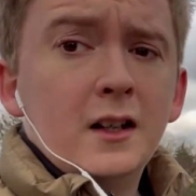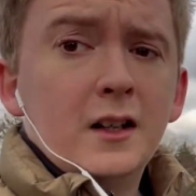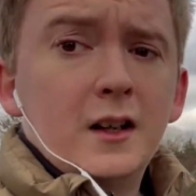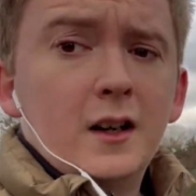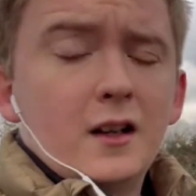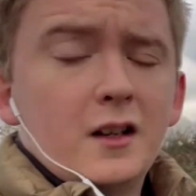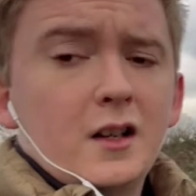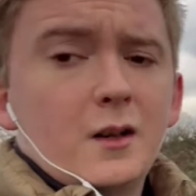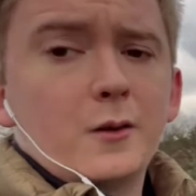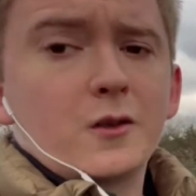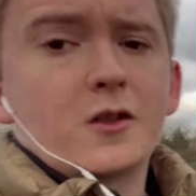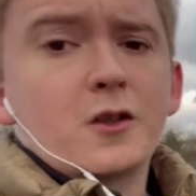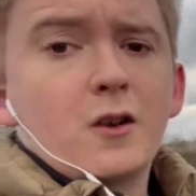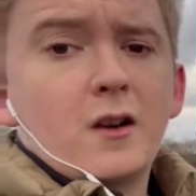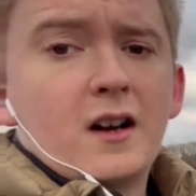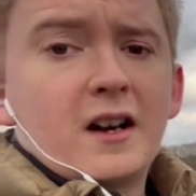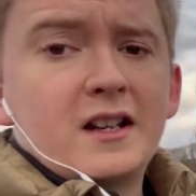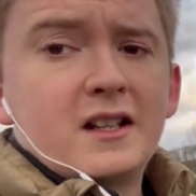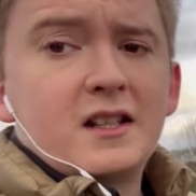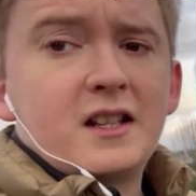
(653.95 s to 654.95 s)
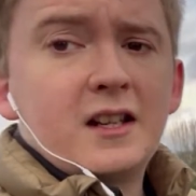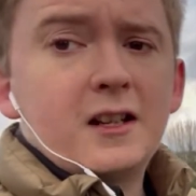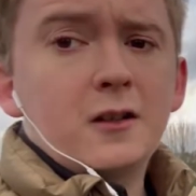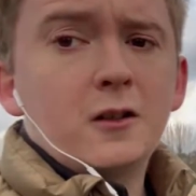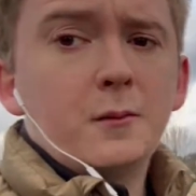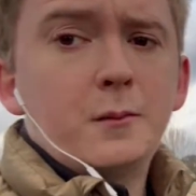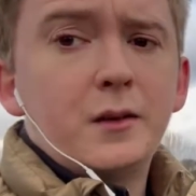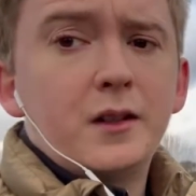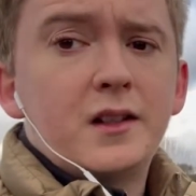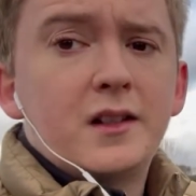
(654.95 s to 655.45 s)
I know it's not ideal,
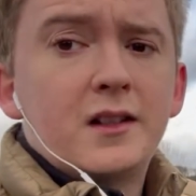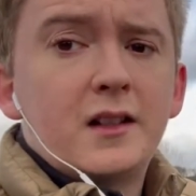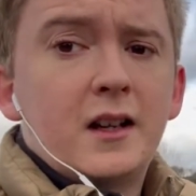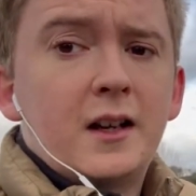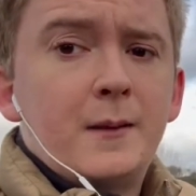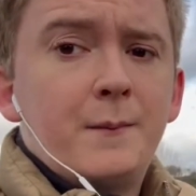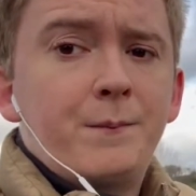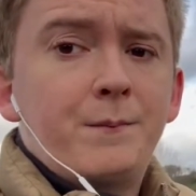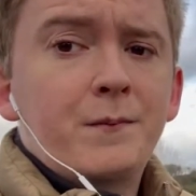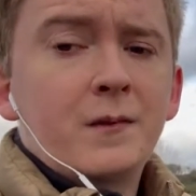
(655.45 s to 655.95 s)
but um,